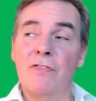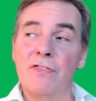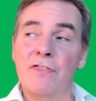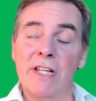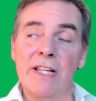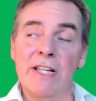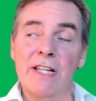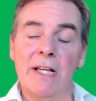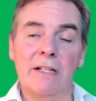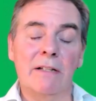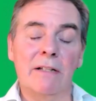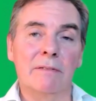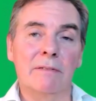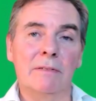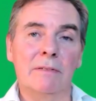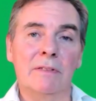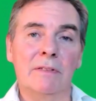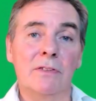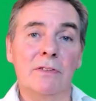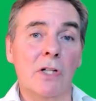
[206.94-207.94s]
would say that
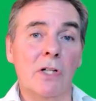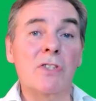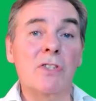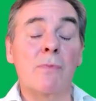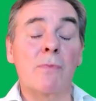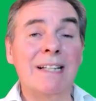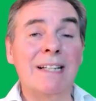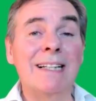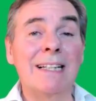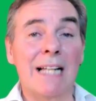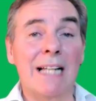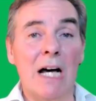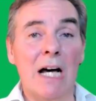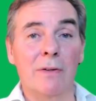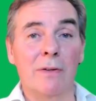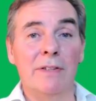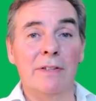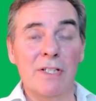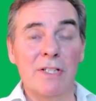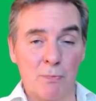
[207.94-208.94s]
just right
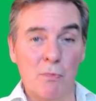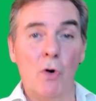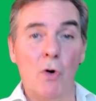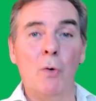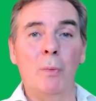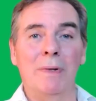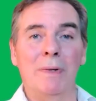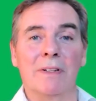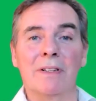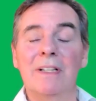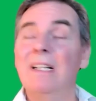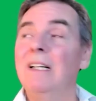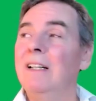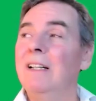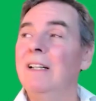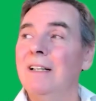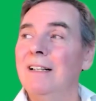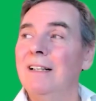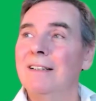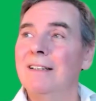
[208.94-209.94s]
now, in this moment,
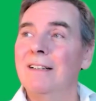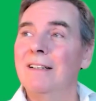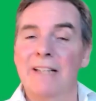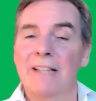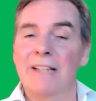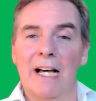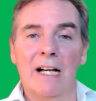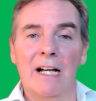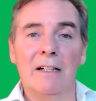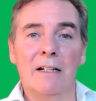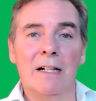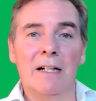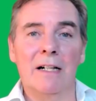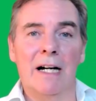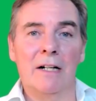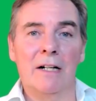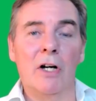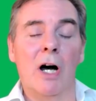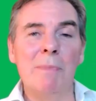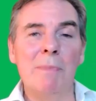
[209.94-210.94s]
are
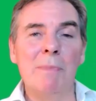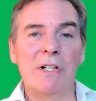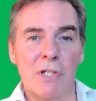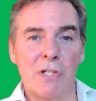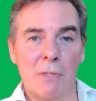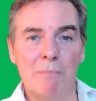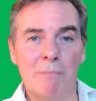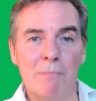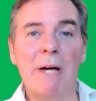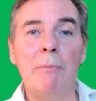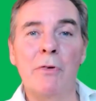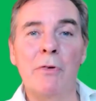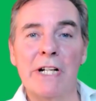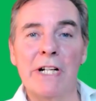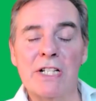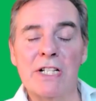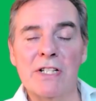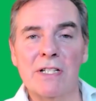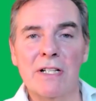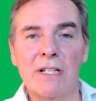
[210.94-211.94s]
coming some
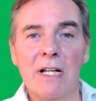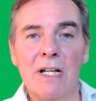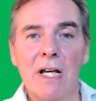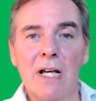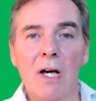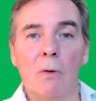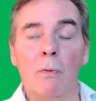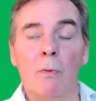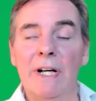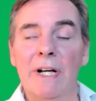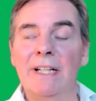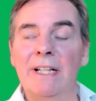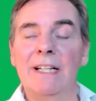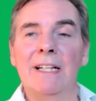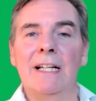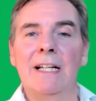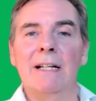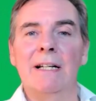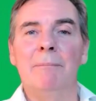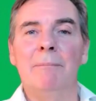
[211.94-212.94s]
memories
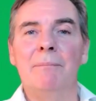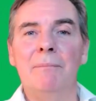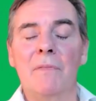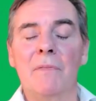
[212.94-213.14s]
when... I